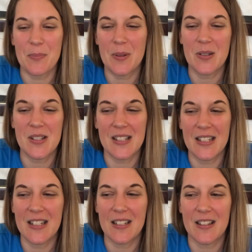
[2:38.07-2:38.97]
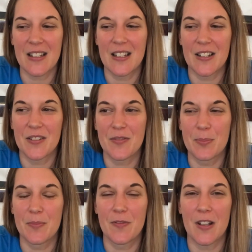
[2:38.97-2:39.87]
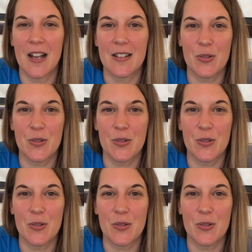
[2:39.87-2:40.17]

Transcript: Mostly I think of flats